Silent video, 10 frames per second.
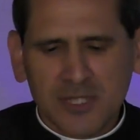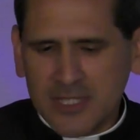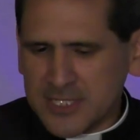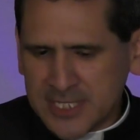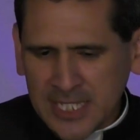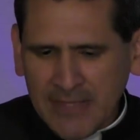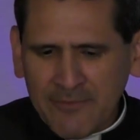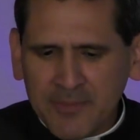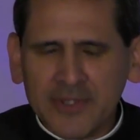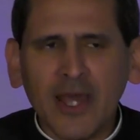still
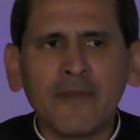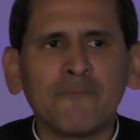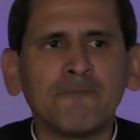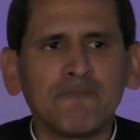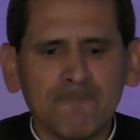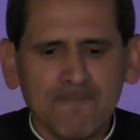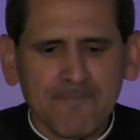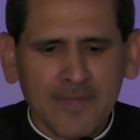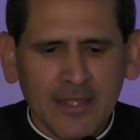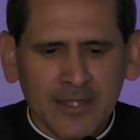haven't been done.
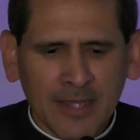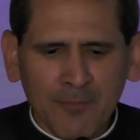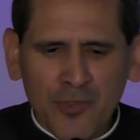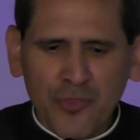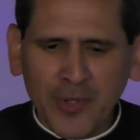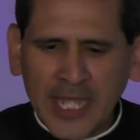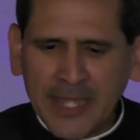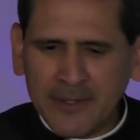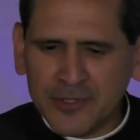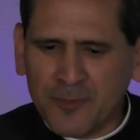Number
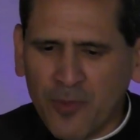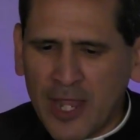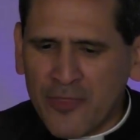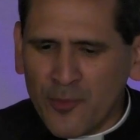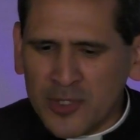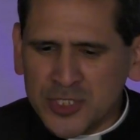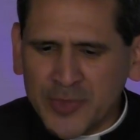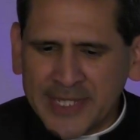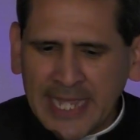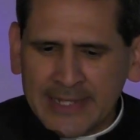3, to pray the
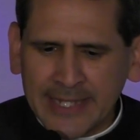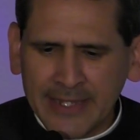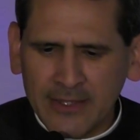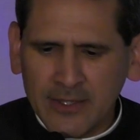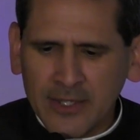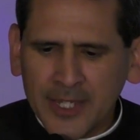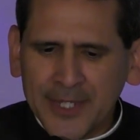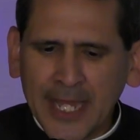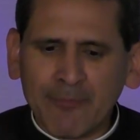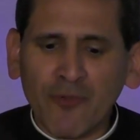Rosary daily.
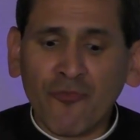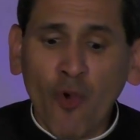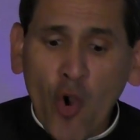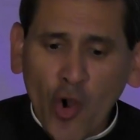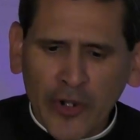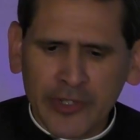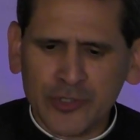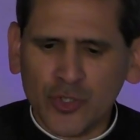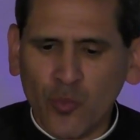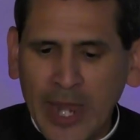Number 4,
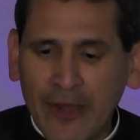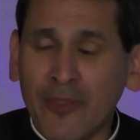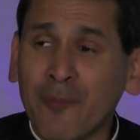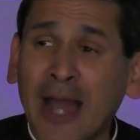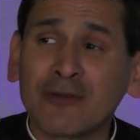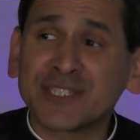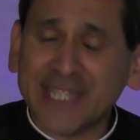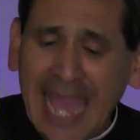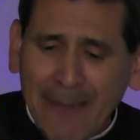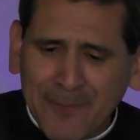to wear the brown
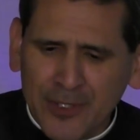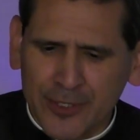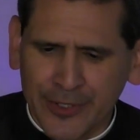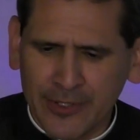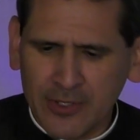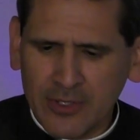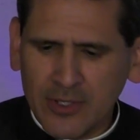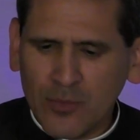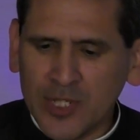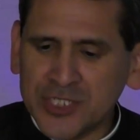scapular,
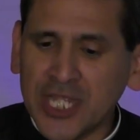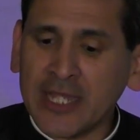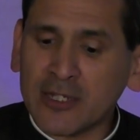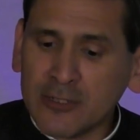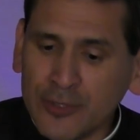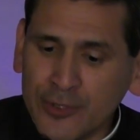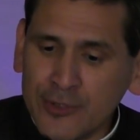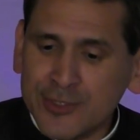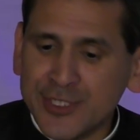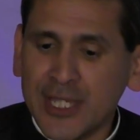which
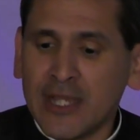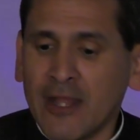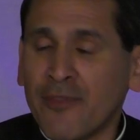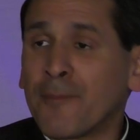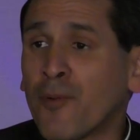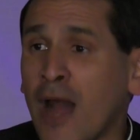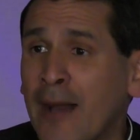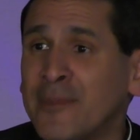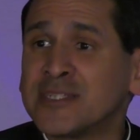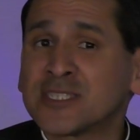includes the
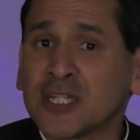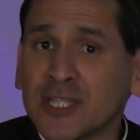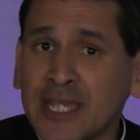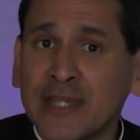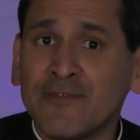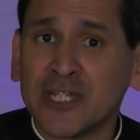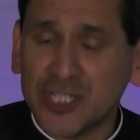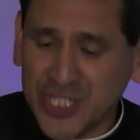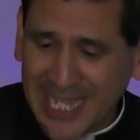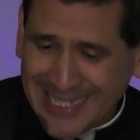promise to live
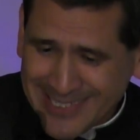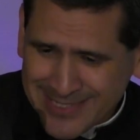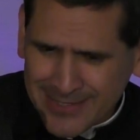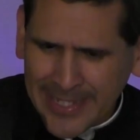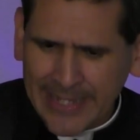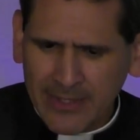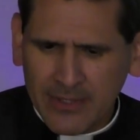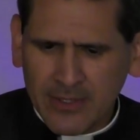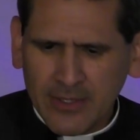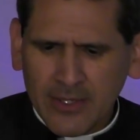chastely.
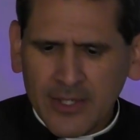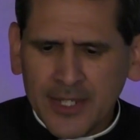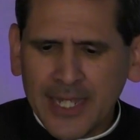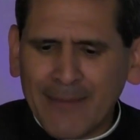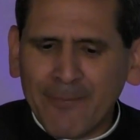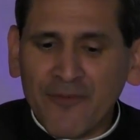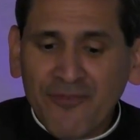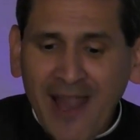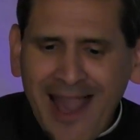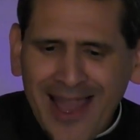Number
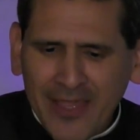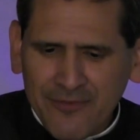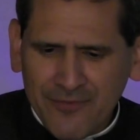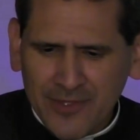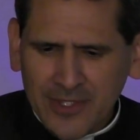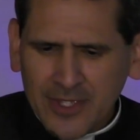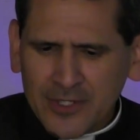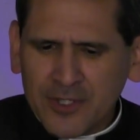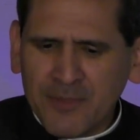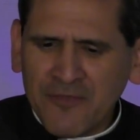
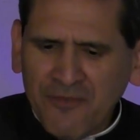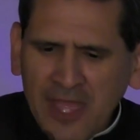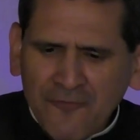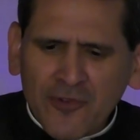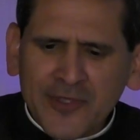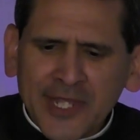5, to be faithful in